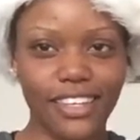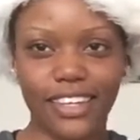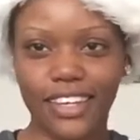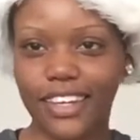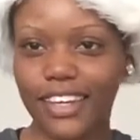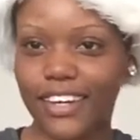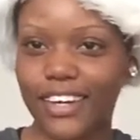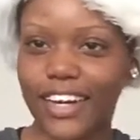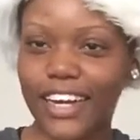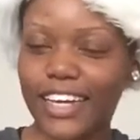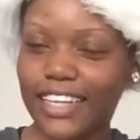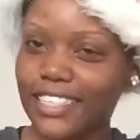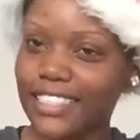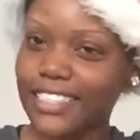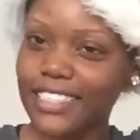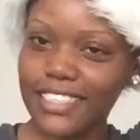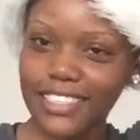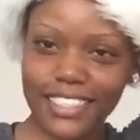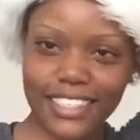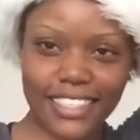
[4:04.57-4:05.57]
Alright.
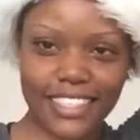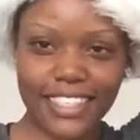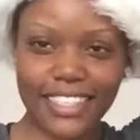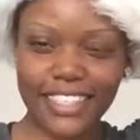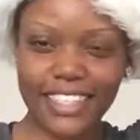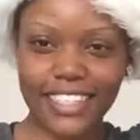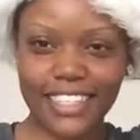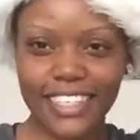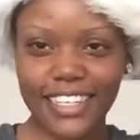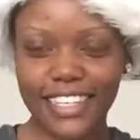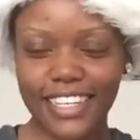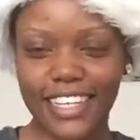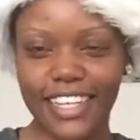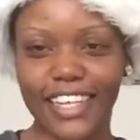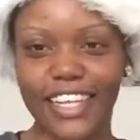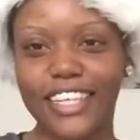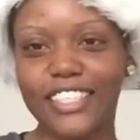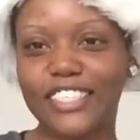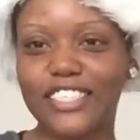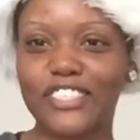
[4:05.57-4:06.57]

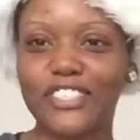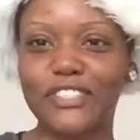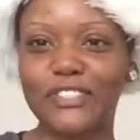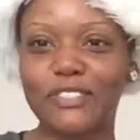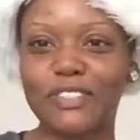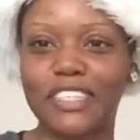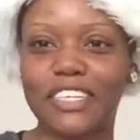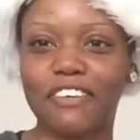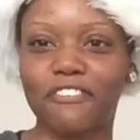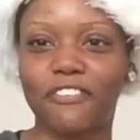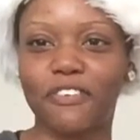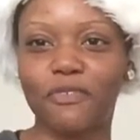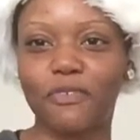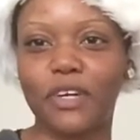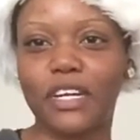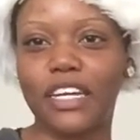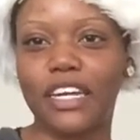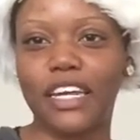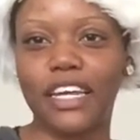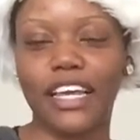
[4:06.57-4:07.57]
Let's choose a different
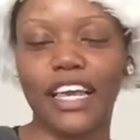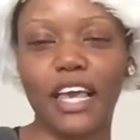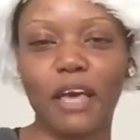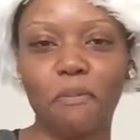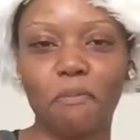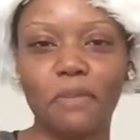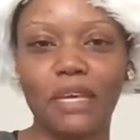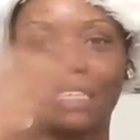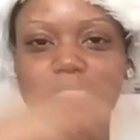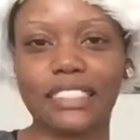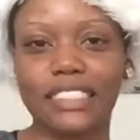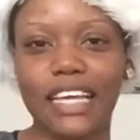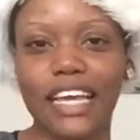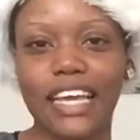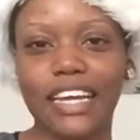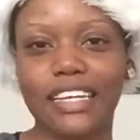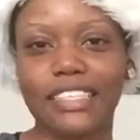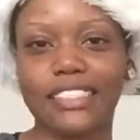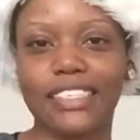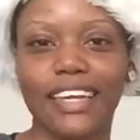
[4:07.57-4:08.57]
one. It can't be
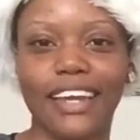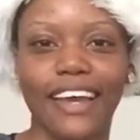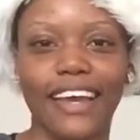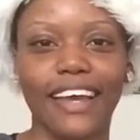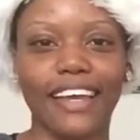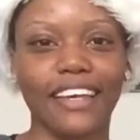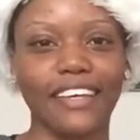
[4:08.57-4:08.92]
Santa today.